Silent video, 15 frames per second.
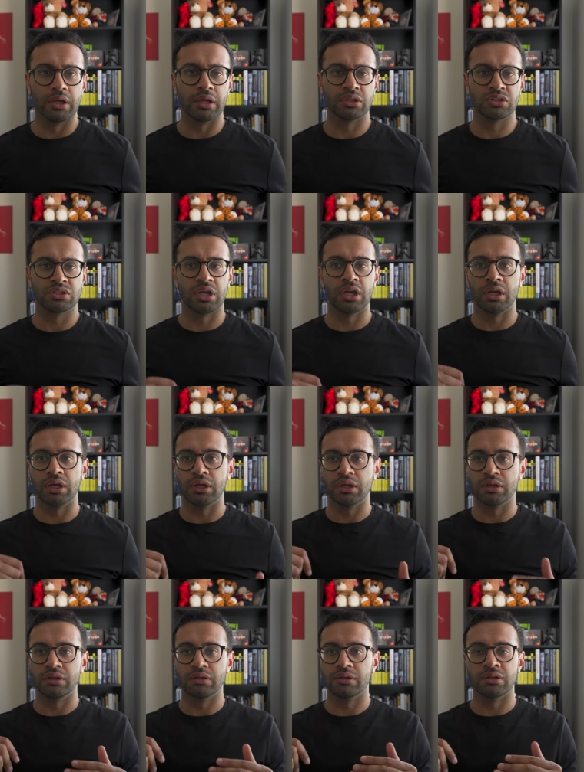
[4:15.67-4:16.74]
It's
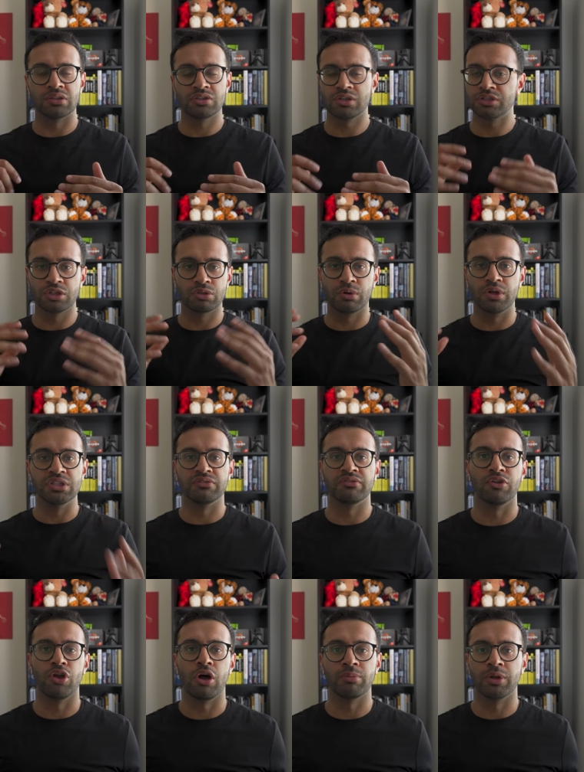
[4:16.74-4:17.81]
a it's such a crazy
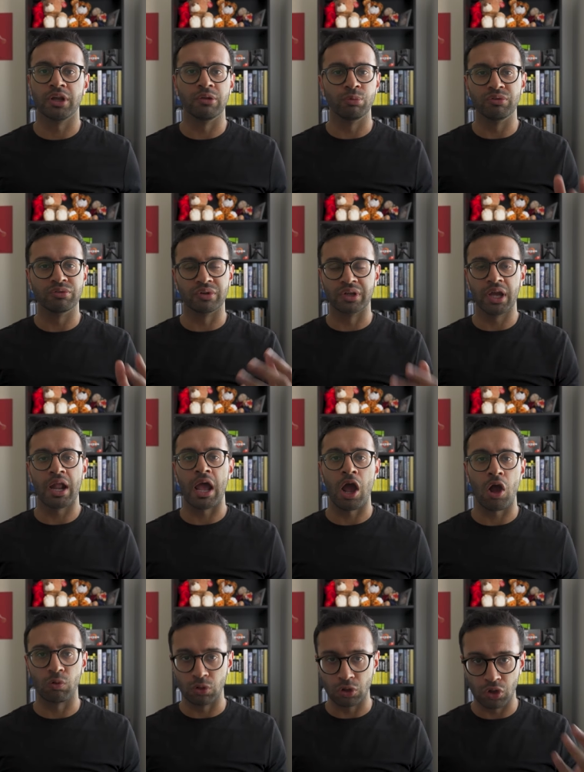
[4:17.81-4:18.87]
phenomenon and we forget
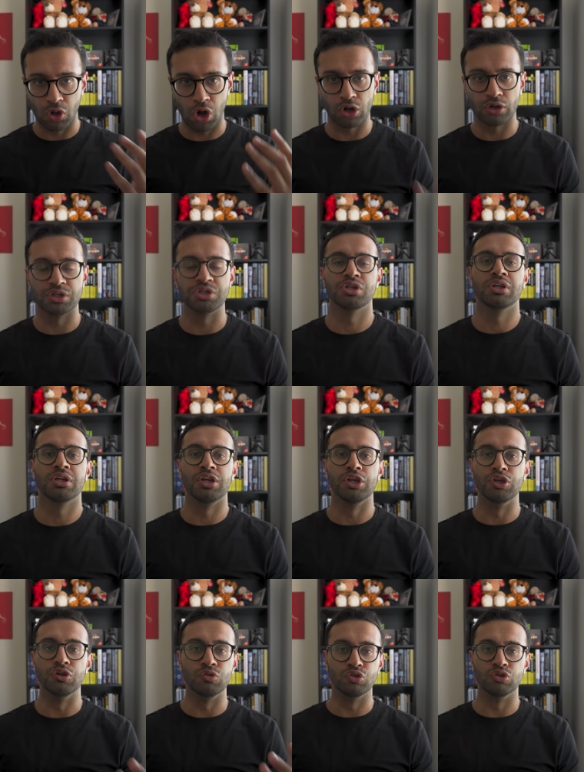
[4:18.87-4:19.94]
how large
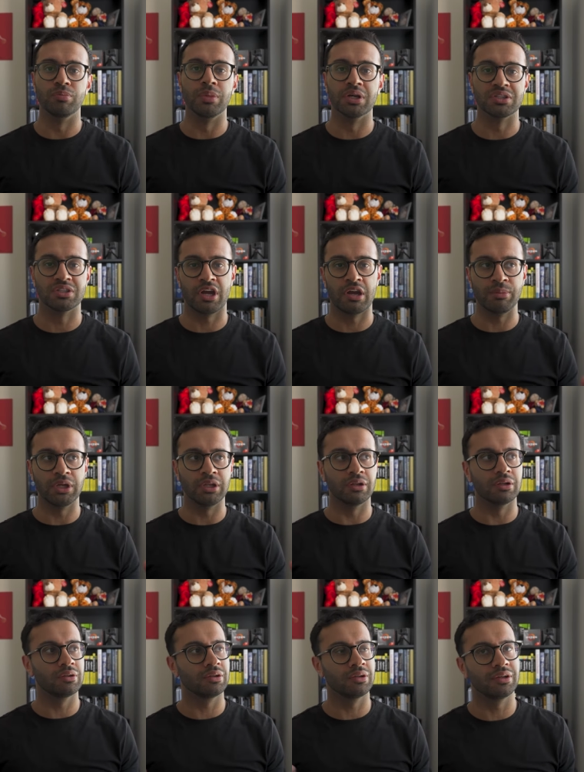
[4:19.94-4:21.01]
YouTube is. I
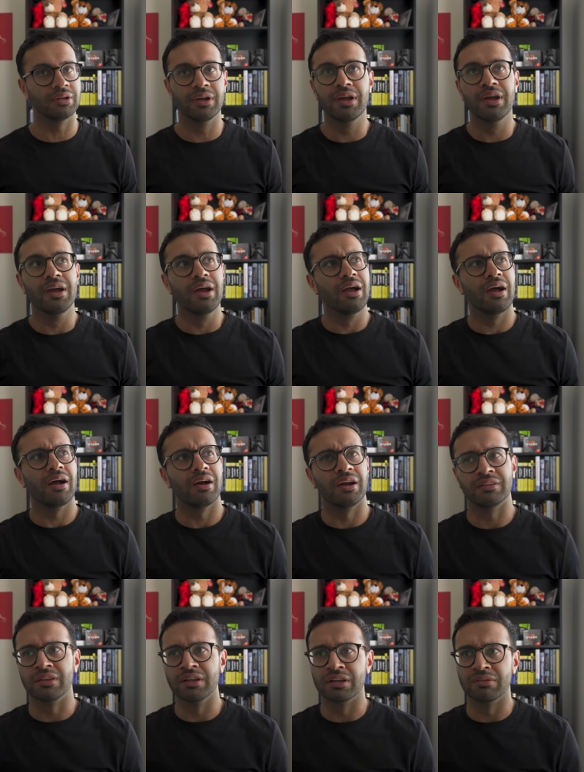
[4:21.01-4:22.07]
mean, I
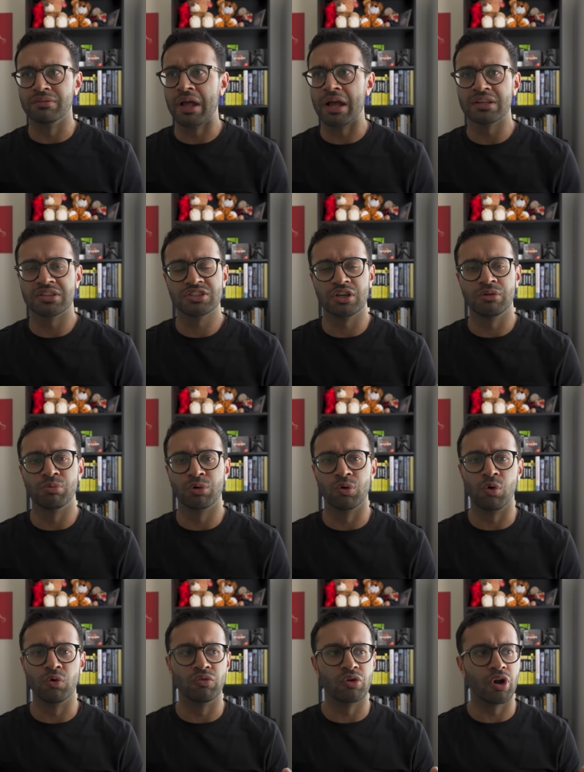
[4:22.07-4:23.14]
think it has somewhere
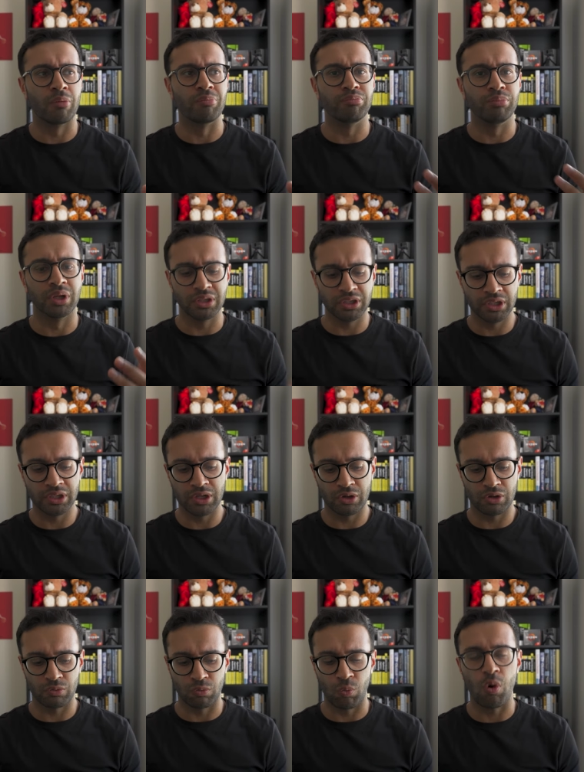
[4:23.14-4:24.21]
over a billion
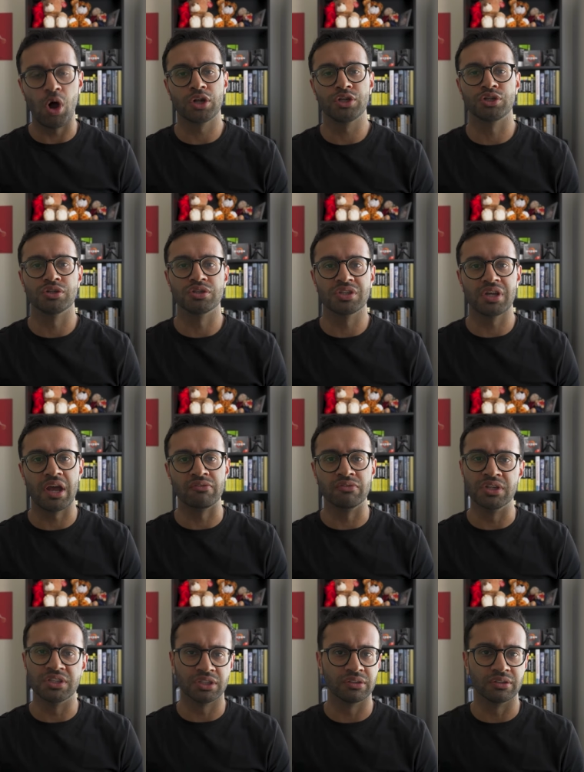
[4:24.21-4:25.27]
watchers
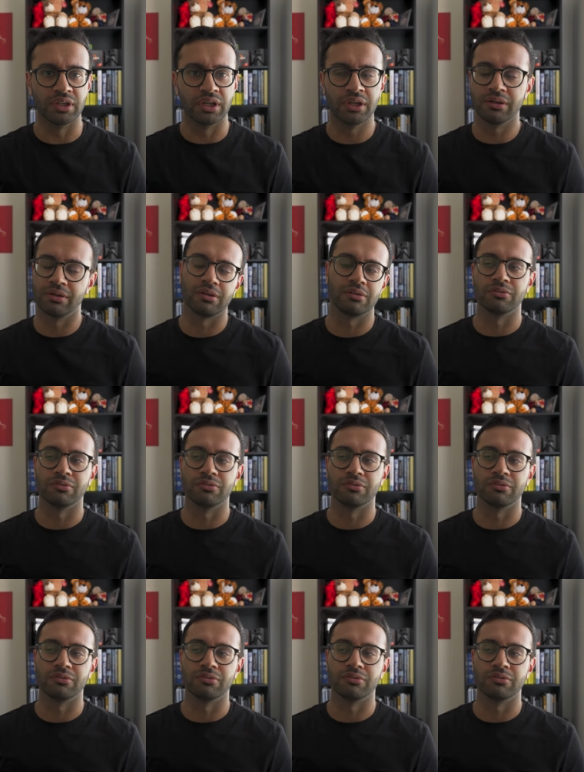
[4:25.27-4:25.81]
every single day.